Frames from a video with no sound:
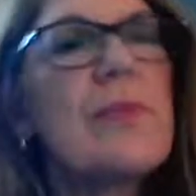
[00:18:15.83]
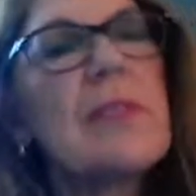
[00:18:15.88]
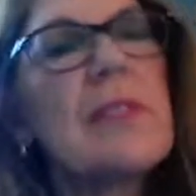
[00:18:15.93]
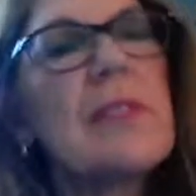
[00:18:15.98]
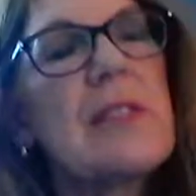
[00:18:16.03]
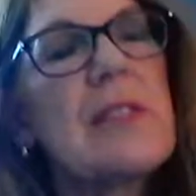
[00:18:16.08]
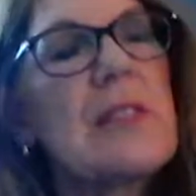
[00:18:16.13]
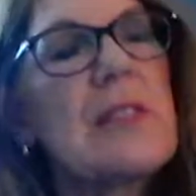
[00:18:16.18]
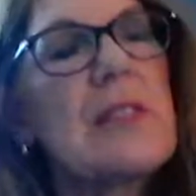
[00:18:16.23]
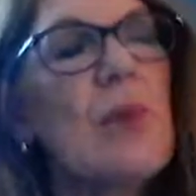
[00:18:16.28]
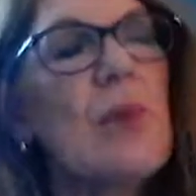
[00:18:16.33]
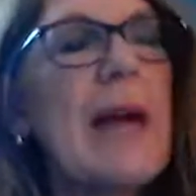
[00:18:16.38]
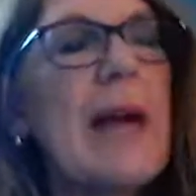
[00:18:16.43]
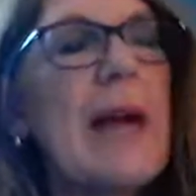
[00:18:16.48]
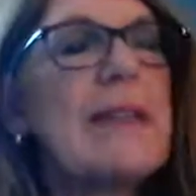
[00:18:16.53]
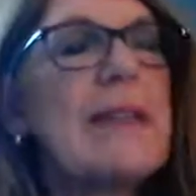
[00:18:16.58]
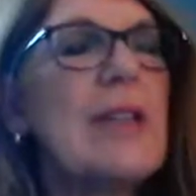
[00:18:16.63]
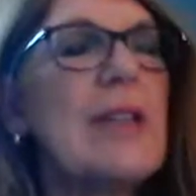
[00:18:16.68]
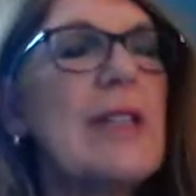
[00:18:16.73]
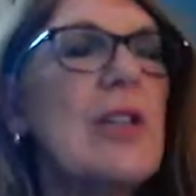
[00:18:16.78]
So this is
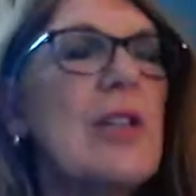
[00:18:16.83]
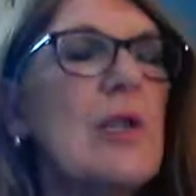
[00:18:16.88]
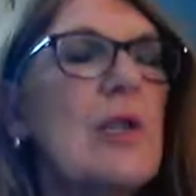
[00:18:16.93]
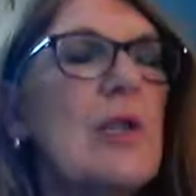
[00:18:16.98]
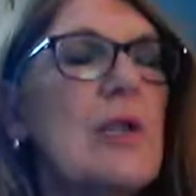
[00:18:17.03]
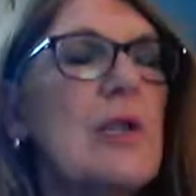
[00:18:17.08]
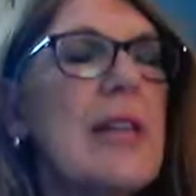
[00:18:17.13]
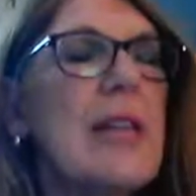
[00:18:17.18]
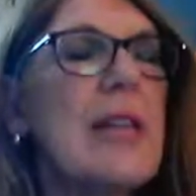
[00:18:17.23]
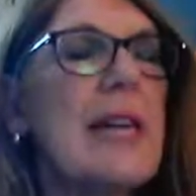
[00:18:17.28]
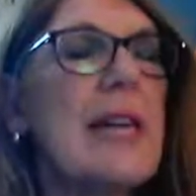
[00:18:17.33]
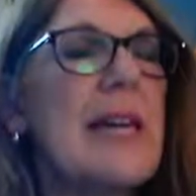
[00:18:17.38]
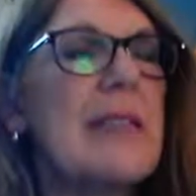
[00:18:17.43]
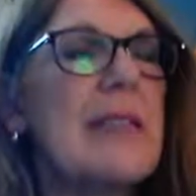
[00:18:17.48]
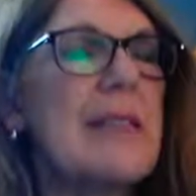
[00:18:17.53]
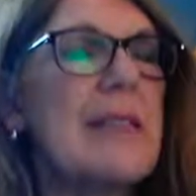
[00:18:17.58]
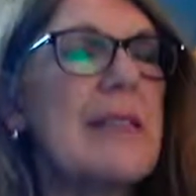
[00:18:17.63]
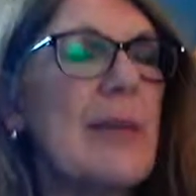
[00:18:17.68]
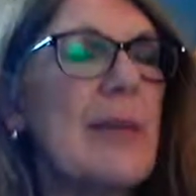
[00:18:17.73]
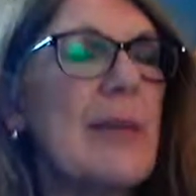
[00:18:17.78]
waxing old, a
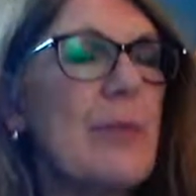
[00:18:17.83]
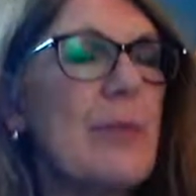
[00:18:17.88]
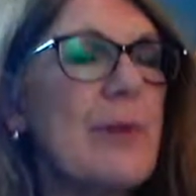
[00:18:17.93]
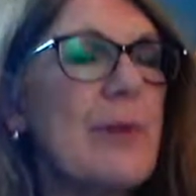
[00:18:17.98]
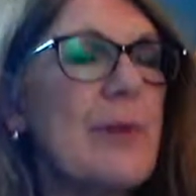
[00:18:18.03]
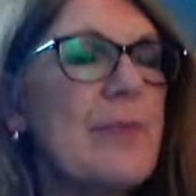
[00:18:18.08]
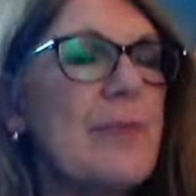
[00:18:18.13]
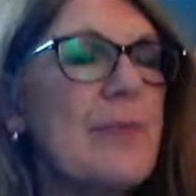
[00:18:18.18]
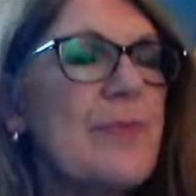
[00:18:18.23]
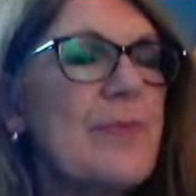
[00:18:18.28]
distemper.